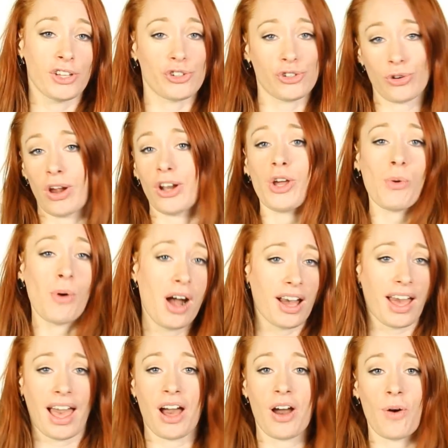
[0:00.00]
trying to
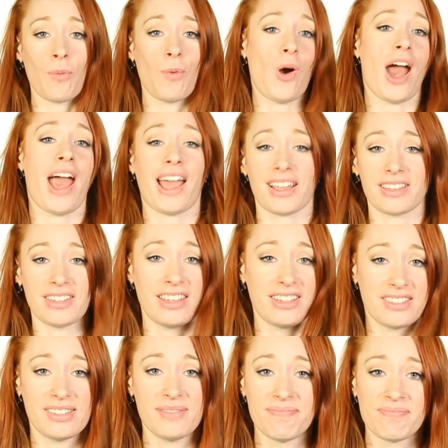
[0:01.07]
work out what x
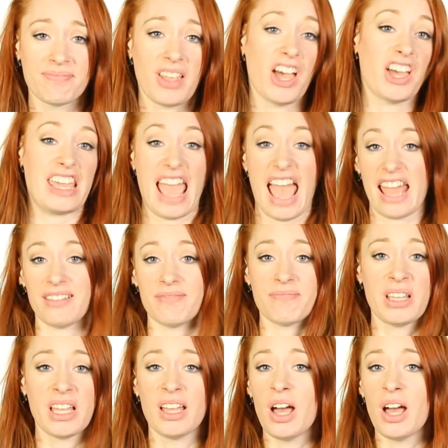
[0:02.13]
is again.